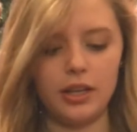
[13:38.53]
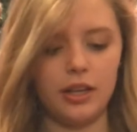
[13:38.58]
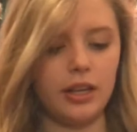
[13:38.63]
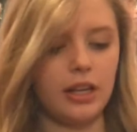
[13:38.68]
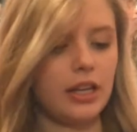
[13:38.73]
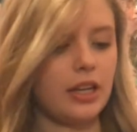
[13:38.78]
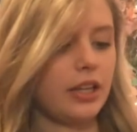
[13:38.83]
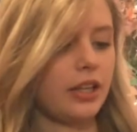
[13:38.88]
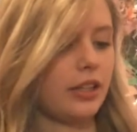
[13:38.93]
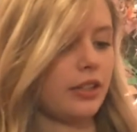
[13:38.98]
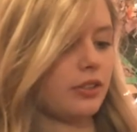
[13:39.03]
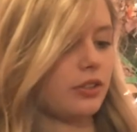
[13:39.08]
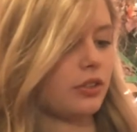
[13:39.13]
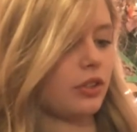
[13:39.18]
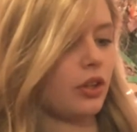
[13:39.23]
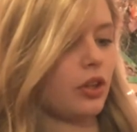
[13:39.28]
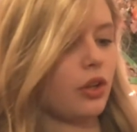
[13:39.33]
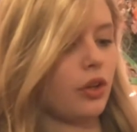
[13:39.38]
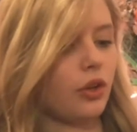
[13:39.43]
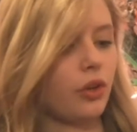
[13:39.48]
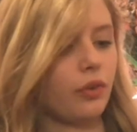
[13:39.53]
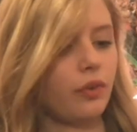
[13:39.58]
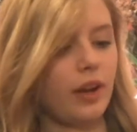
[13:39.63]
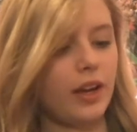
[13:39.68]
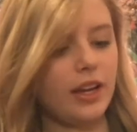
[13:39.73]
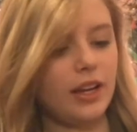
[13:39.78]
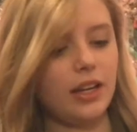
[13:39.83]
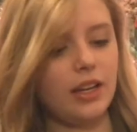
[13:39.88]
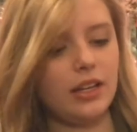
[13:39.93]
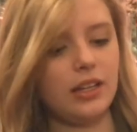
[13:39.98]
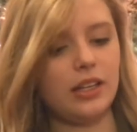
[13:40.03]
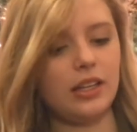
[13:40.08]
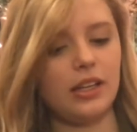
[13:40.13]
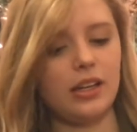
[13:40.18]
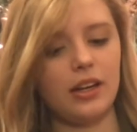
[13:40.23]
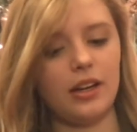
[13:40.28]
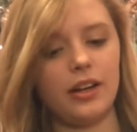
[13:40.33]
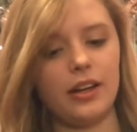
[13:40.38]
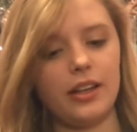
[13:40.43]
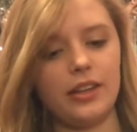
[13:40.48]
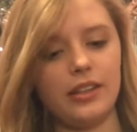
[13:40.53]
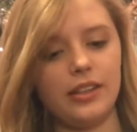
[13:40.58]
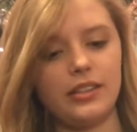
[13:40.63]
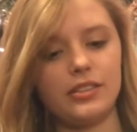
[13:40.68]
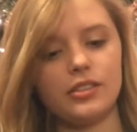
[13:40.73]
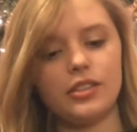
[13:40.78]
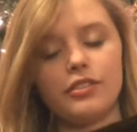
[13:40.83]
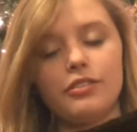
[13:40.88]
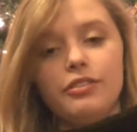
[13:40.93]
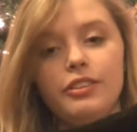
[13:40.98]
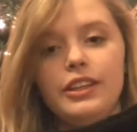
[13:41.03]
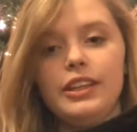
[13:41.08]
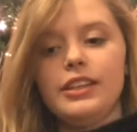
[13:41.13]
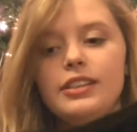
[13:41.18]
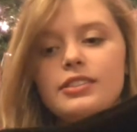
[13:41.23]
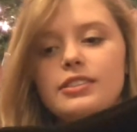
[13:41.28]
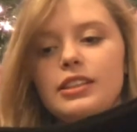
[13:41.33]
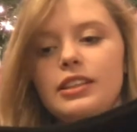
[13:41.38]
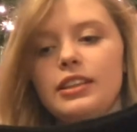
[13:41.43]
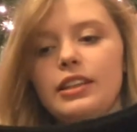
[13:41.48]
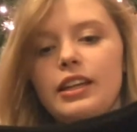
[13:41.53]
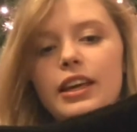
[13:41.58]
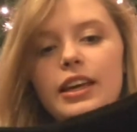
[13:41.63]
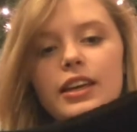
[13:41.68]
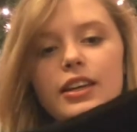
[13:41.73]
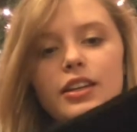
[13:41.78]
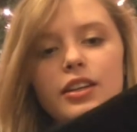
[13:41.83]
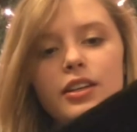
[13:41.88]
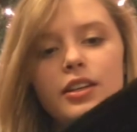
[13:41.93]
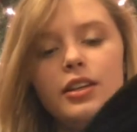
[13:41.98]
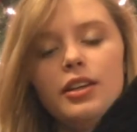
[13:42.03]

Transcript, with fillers: is Urania. And these are fleece and like,